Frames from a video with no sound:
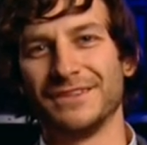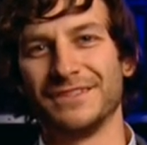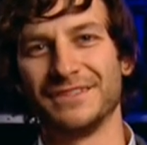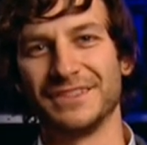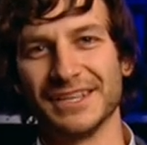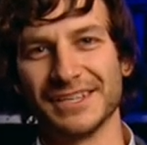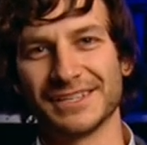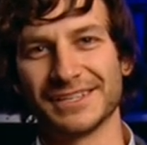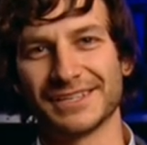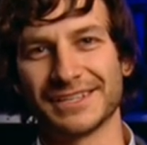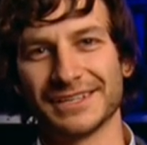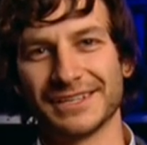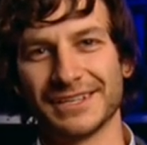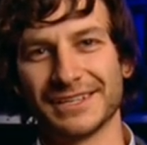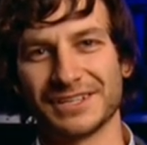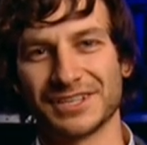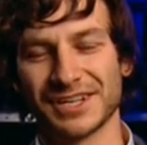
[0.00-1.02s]
This
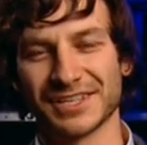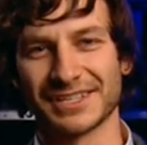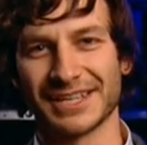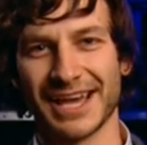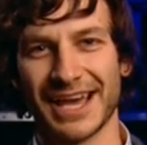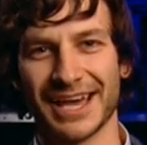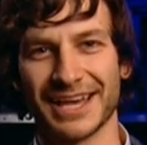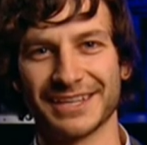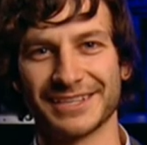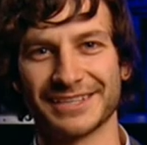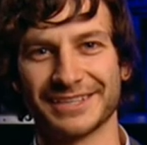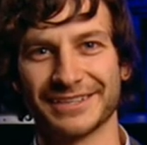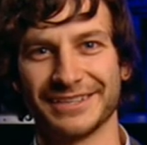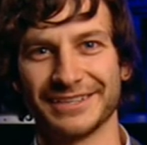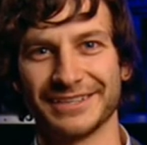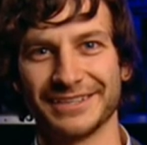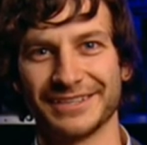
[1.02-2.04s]
just has
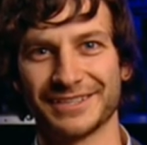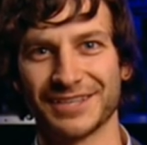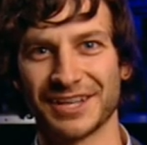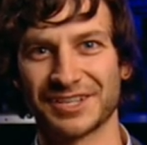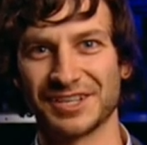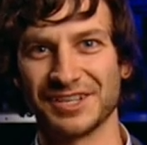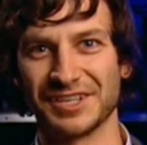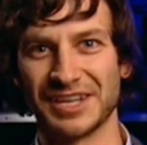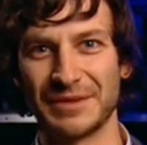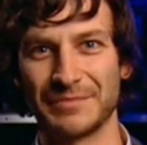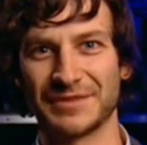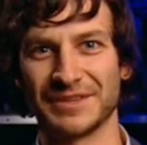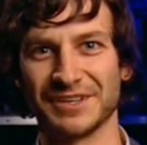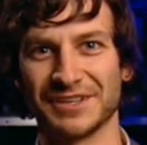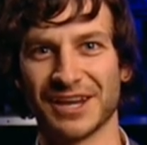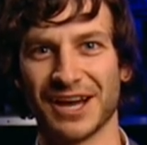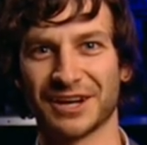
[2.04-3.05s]
such a depth
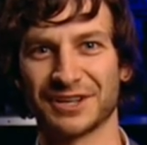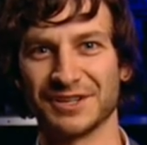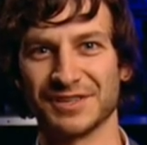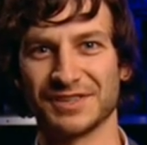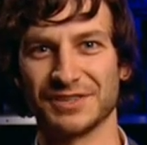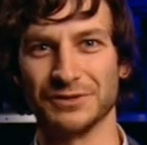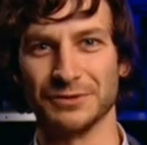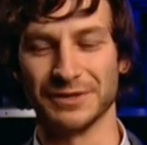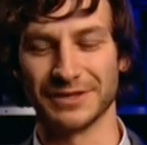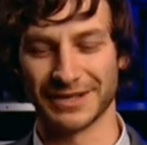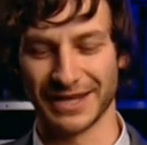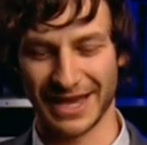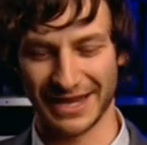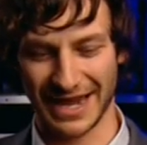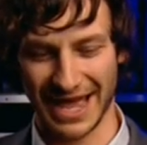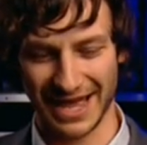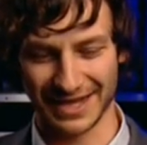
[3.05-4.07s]
and darkness to it
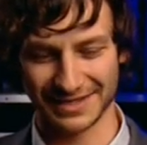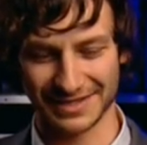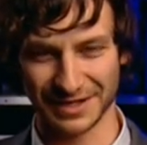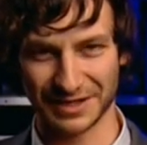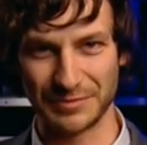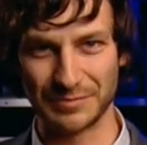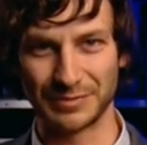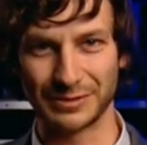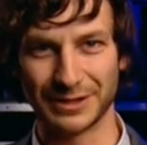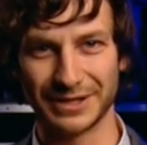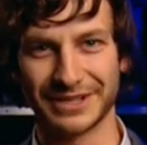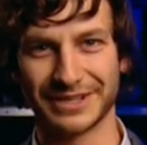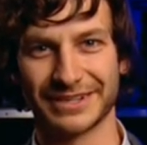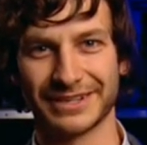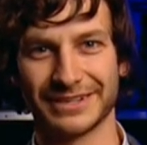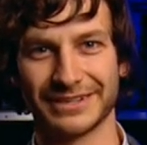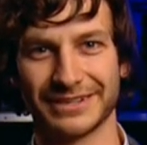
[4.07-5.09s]
and adds a complete
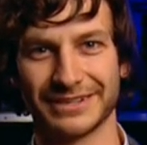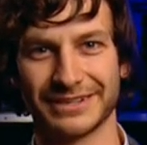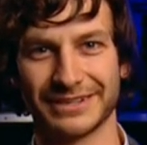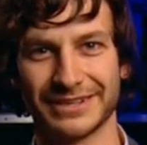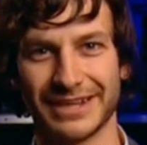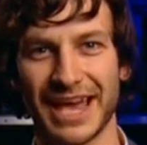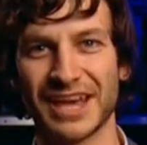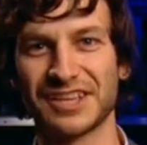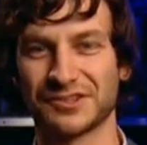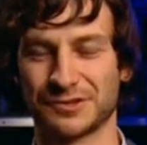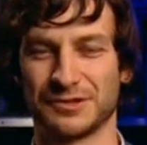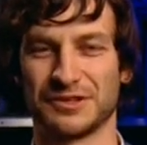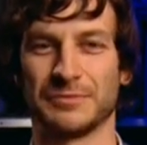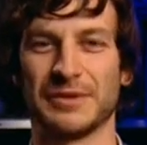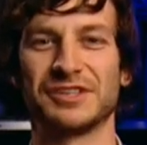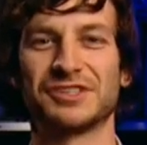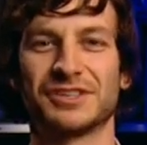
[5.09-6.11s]
extra
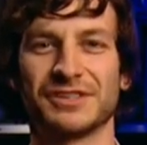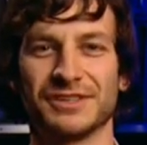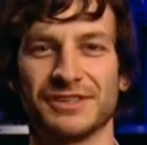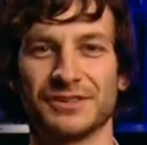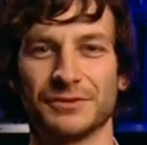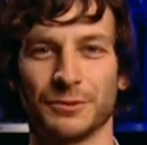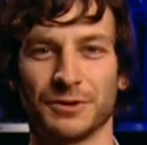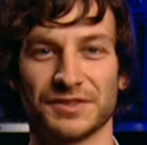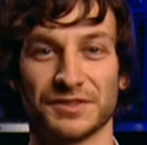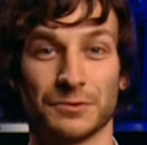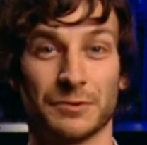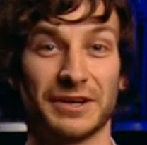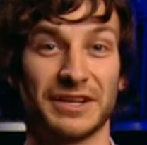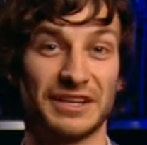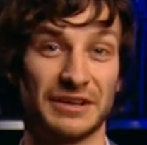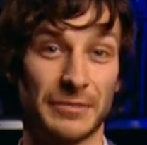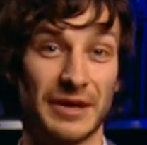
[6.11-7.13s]
dimension to what is
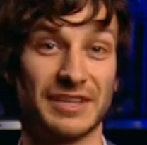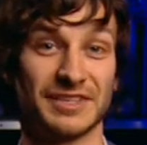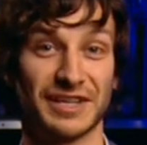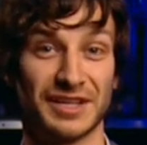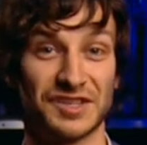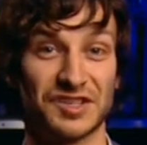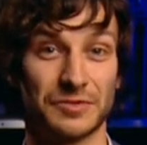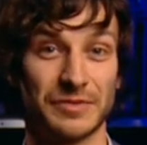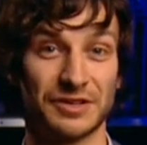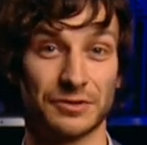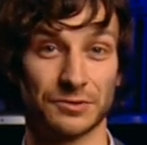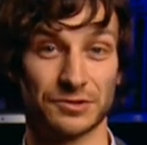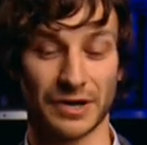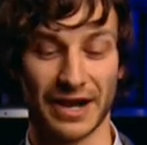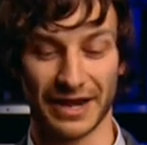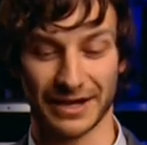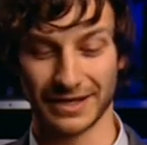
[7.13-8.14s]
already an amazing instrumental
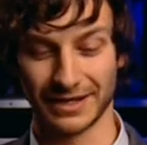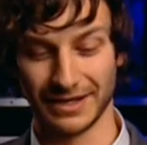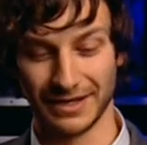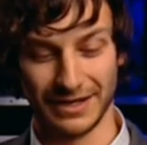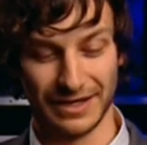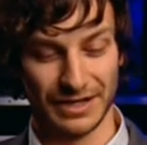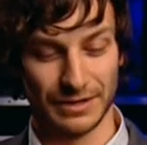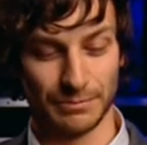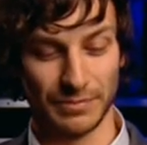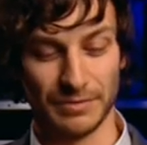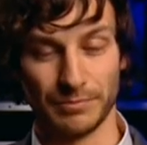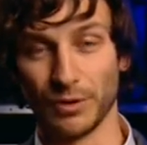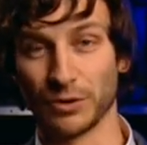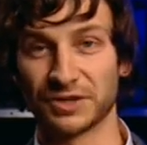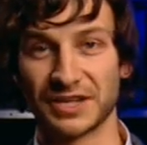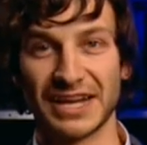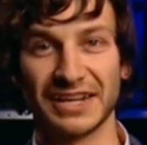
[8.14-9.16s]
track by
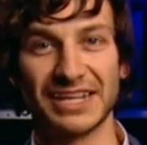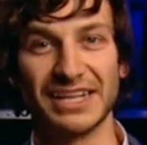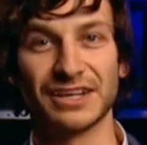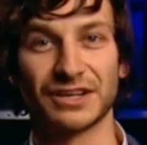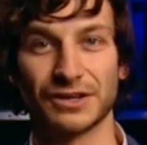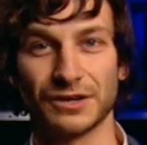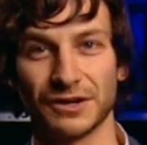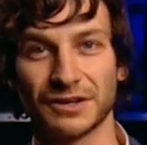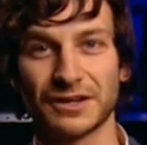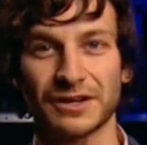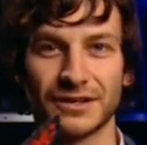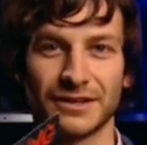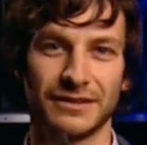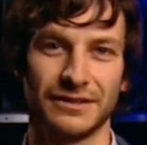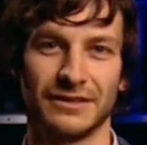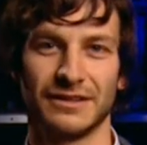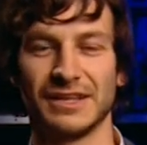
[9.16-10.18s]
Bogdan Irkirk,
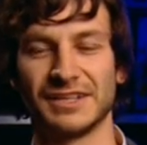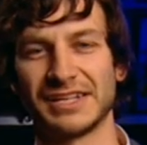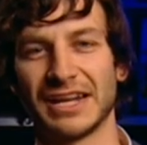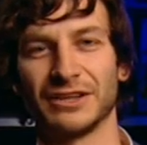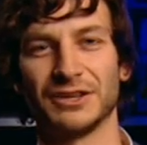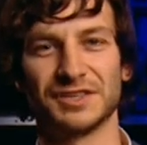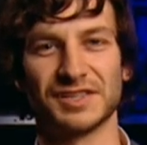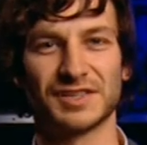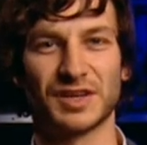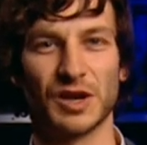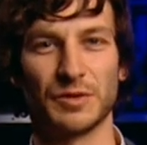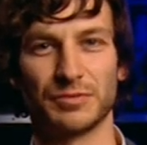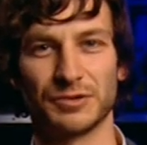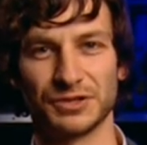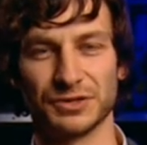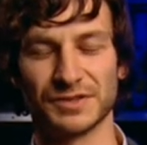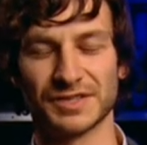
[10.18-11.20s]
Italo disco
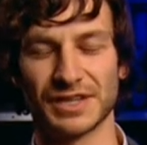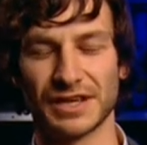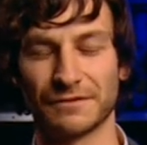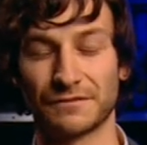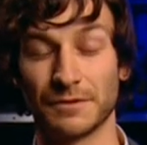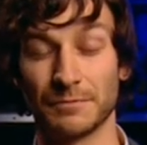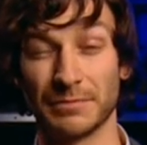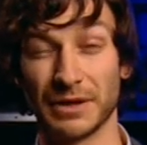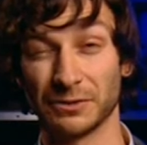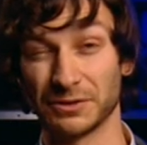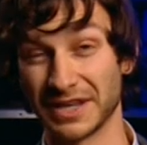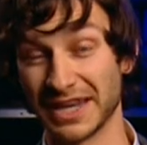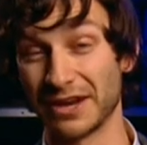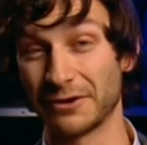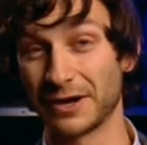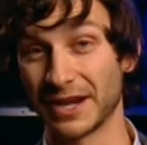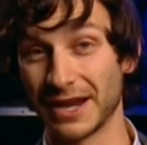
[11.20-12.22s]
producer from
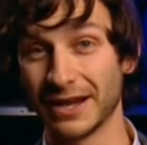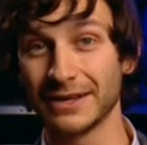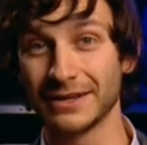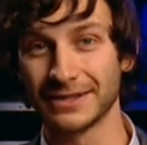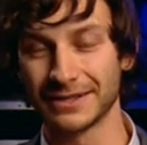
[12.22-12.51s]
Bulgaria.